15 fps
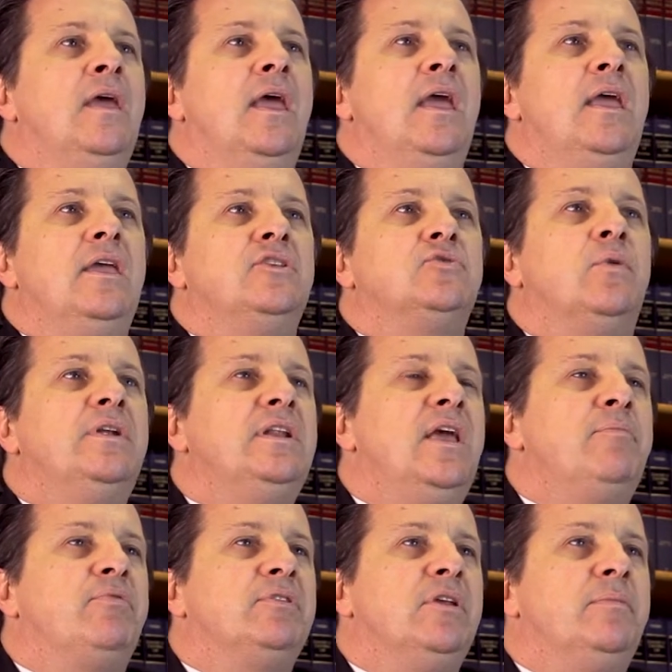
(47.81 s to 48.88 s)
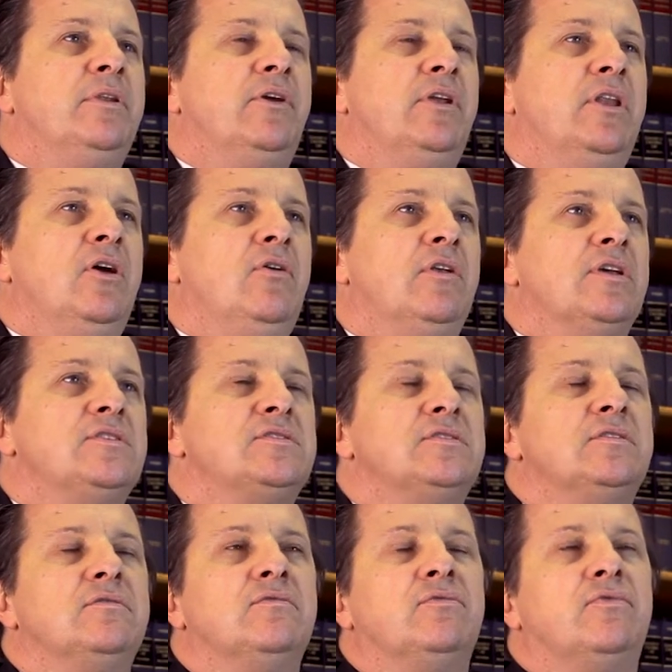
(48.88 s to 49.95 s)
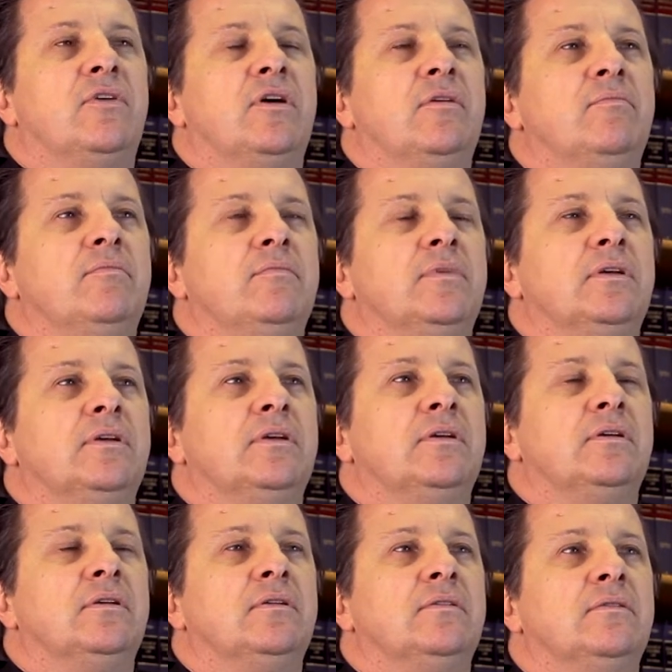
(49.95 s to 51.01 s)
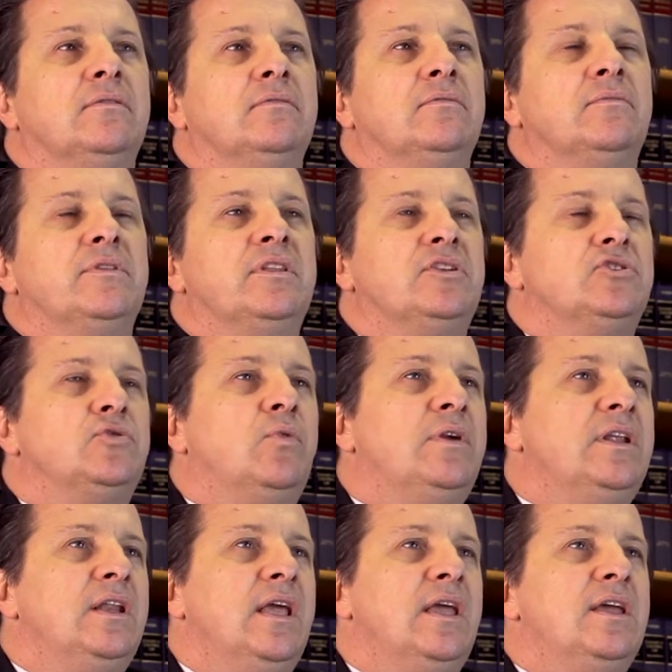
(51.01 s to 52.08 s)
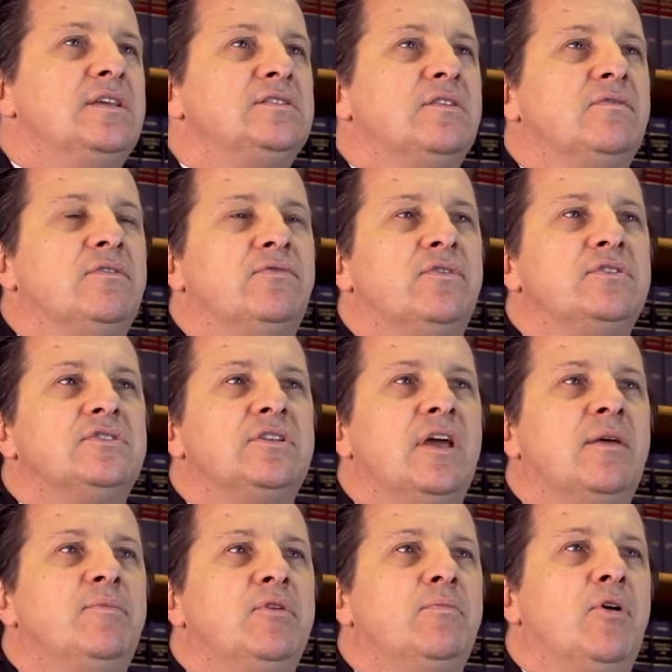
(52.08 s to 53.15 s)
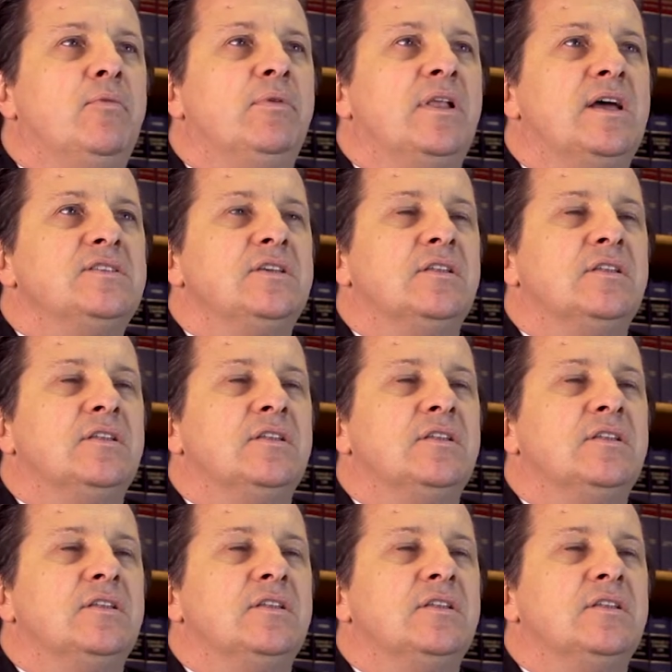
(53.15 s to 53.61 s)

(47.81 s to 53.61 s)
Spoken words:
a 20-day preliminary notice from within 20 days of the first time you mobilize